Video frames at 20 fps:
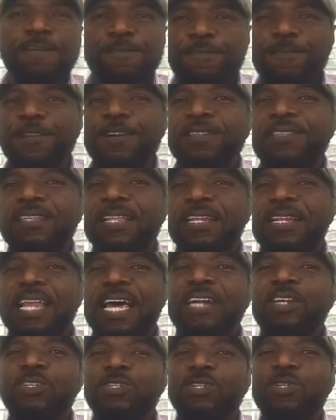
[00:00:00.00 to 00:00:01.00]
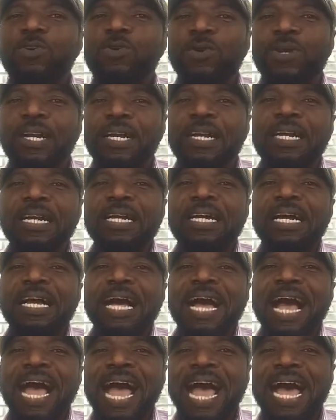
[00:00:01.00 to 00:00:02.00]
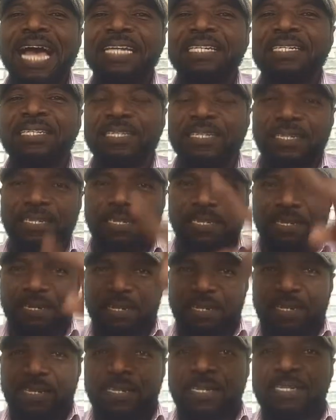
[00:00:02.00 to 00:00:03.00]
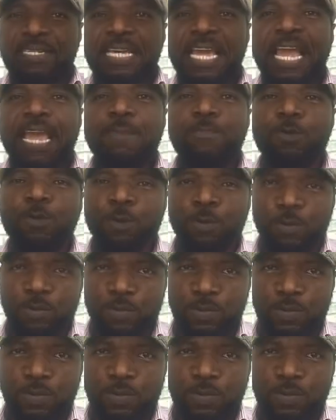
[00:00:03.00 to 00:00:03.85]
First, let us look at the table